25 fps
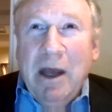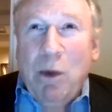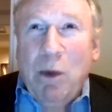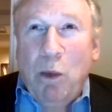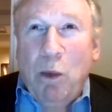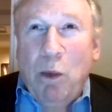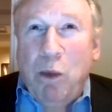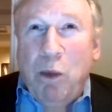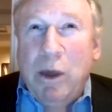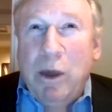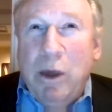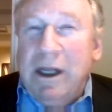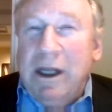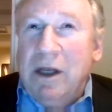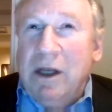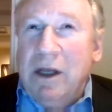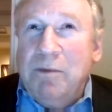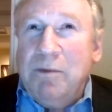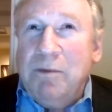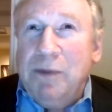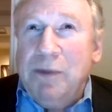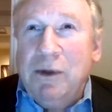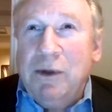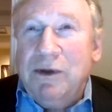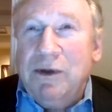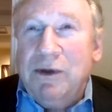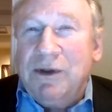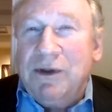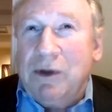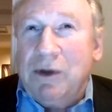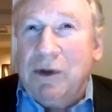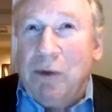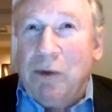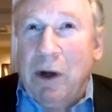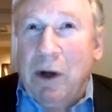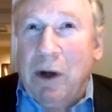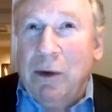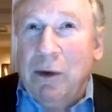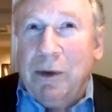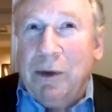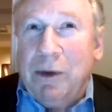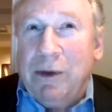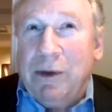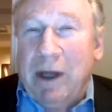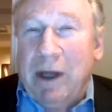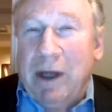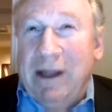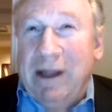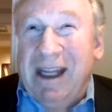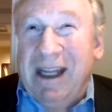We could boost growth,
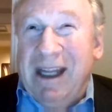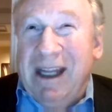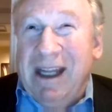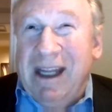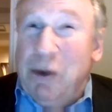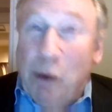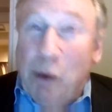I think,